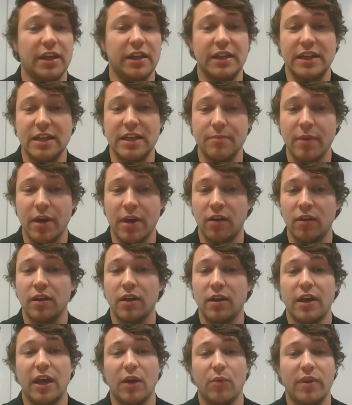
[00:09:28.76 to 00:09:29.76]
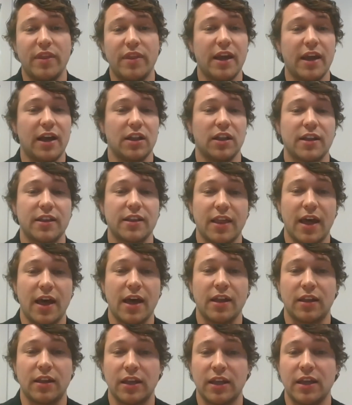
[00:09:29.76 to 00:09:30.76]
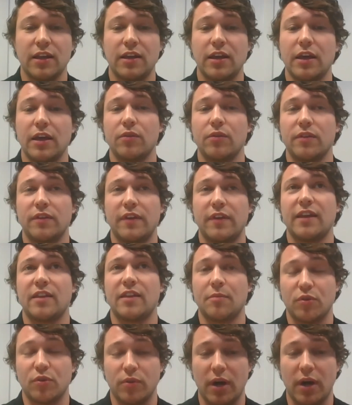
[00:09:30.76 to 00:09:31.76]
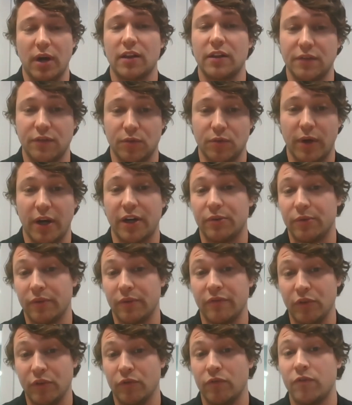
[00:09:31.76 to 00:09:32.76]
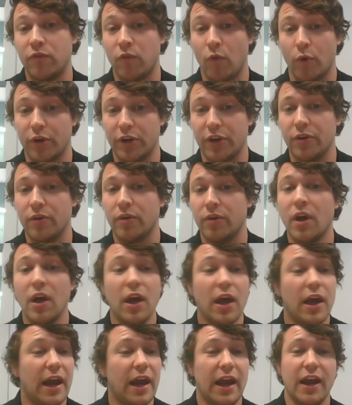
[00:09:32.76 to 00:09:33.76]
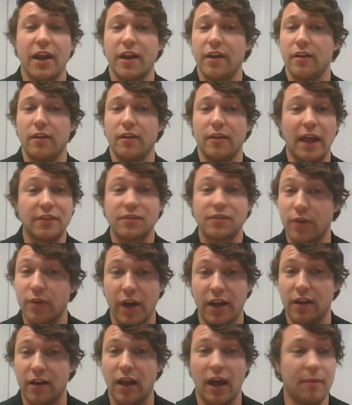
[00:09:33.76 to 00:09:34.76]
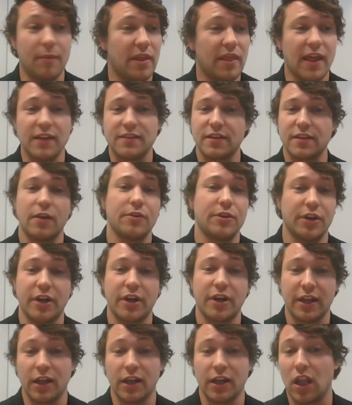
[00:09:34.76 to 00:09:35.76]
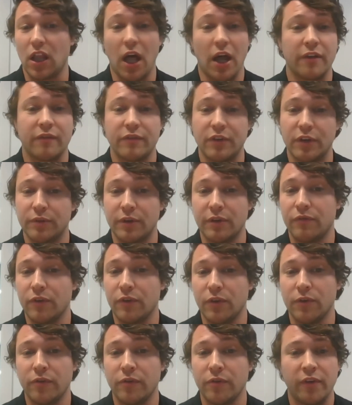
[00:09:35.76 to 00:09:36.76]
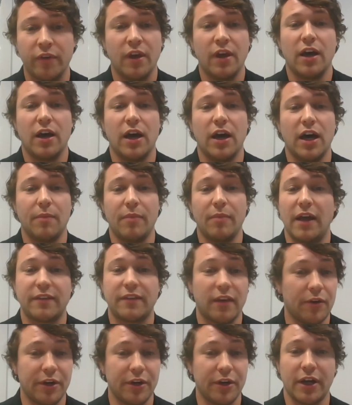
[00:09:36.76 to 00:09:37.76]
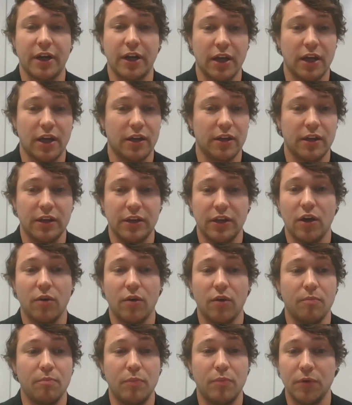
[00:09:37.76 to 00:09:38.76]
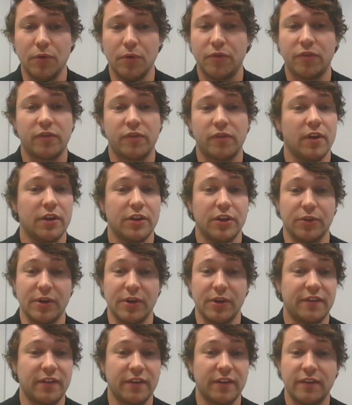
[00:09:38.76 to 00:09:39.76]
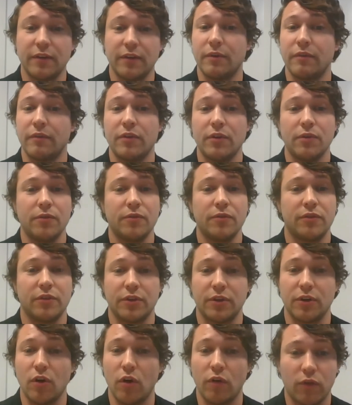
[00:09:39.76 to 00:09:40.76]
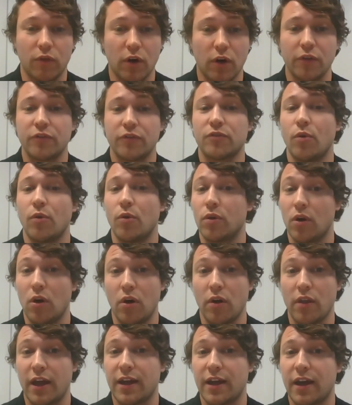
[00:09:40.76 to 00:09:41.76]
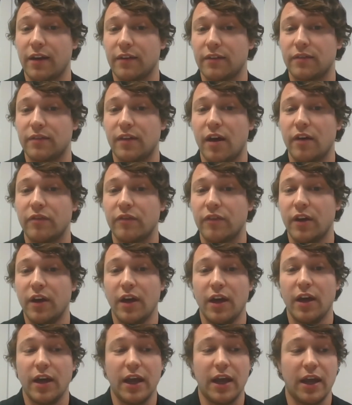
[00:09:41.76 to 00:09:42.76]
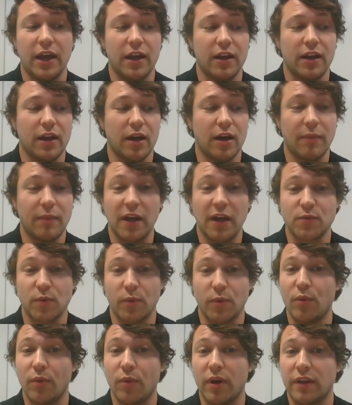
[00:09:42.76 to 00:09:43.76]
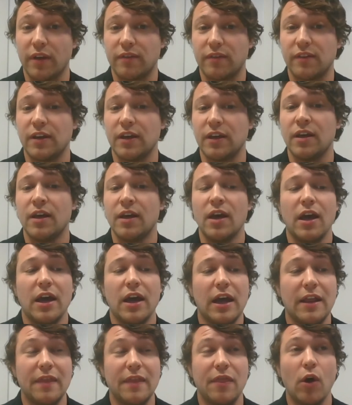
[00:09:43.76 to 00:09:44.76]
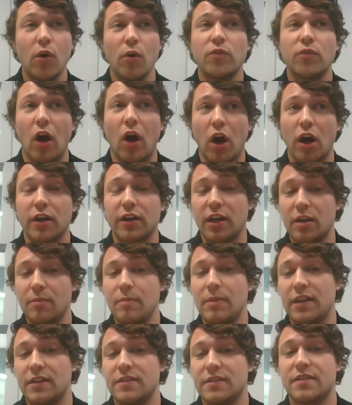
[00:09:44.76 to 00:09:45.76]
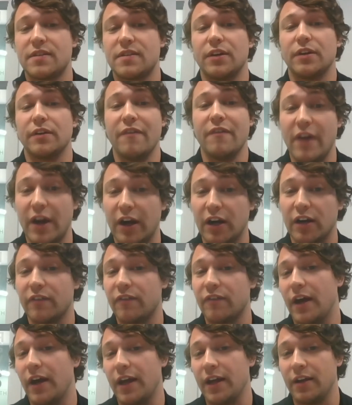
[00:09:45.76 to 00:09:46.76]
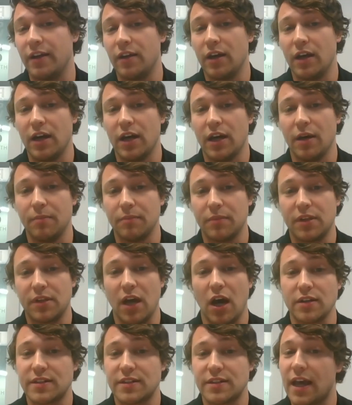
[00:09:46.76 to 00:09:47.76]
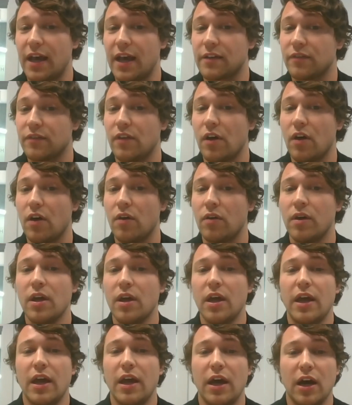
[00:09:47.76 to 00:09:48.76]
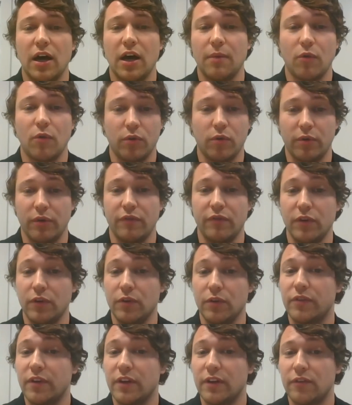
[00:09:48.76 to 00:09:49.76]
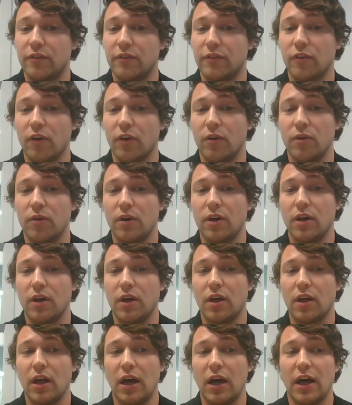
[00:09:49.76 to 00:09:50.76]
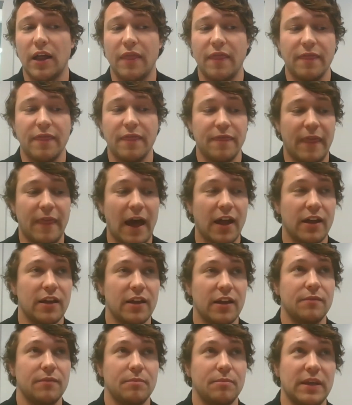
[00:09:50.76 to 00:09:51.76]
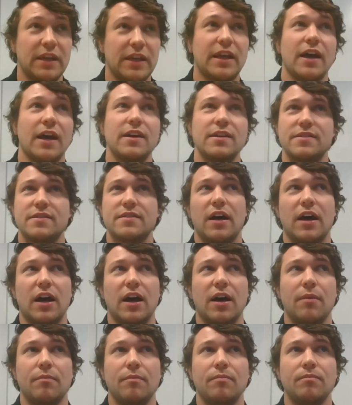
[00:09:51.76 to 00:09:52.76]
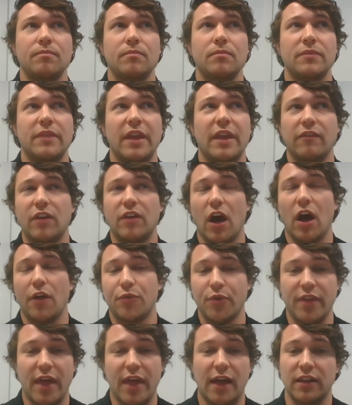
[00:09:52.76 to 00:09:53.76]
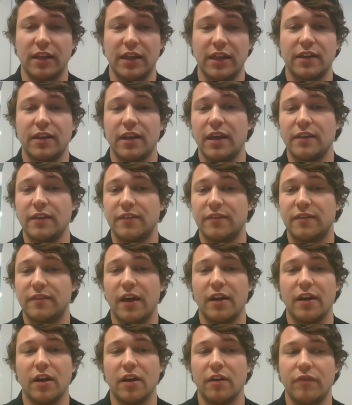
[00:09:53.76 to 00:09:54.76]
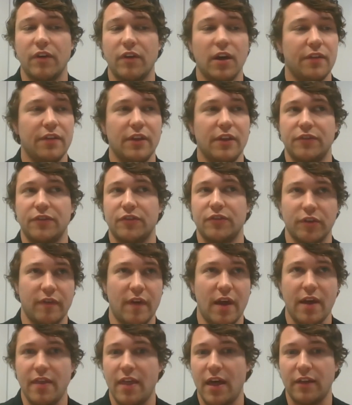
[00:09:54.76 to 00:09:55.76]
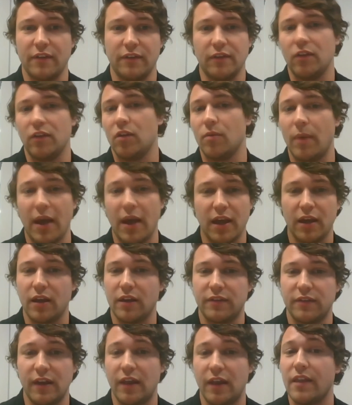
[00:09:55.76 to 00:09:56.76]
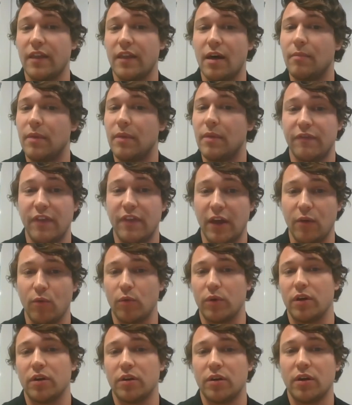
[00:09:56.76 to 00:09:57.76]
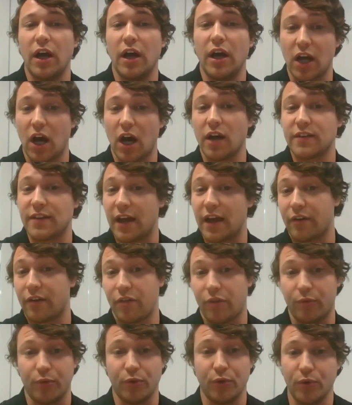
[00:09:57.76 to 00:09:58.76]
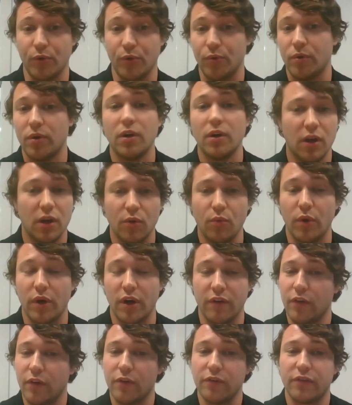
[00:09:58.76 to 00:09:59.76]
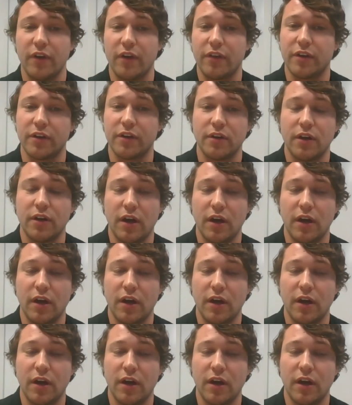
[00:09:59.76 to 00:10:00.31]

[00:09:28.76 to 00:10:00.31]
in email. And when they click that link, it'll take them directly to write a review for you. And that's great. I mean, that's how you're going to get a lot of your reviews. That's how you're going to, you know, boost your recency reviews, your overall score, all that kind of stuff. And that's what we want to see. Those aren't going to be considered verified contacts though, or reviews. And so because they've gone through that link instead of the survey that Zillow might send them if they were a contact through one of those other